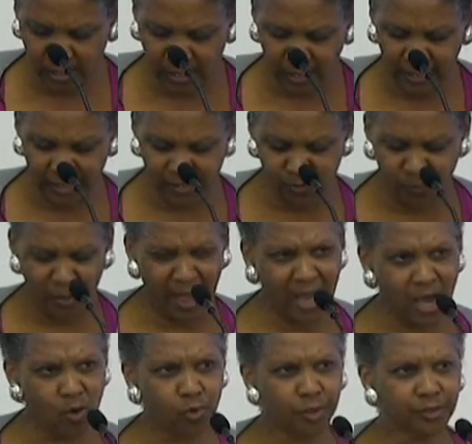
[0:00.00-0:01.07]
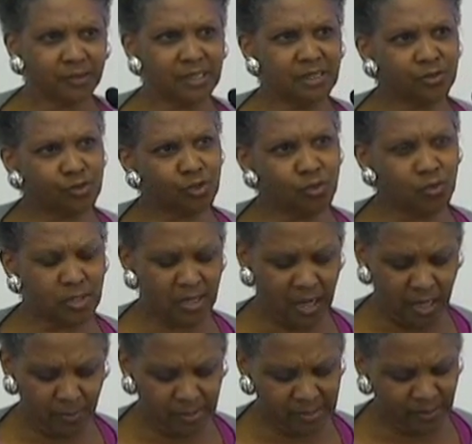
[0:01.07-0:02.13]
it has powered, these two
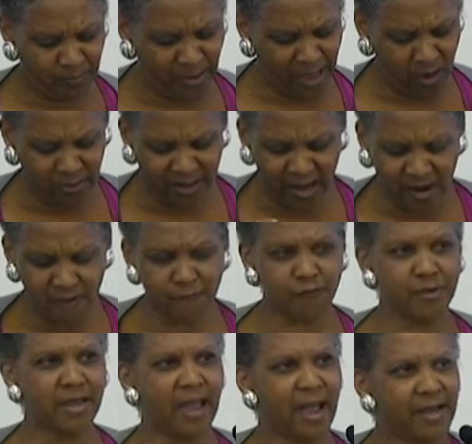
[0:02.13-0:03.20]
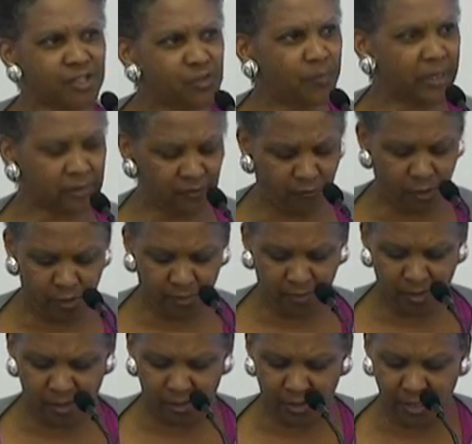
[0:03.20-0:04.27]
economies have powered every aspect of
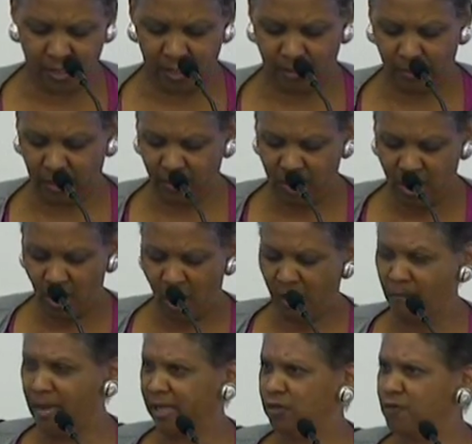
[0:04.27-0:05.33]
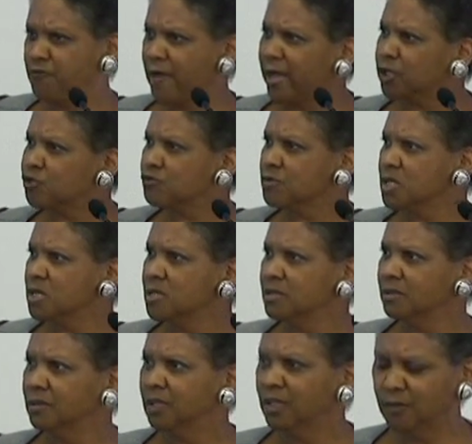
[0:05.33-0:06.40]
our economy, our
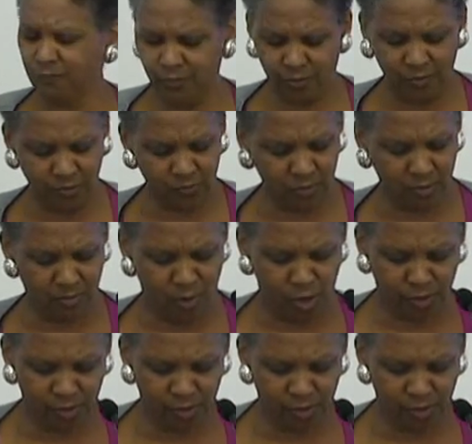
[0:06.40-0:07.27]
manufacturing system, our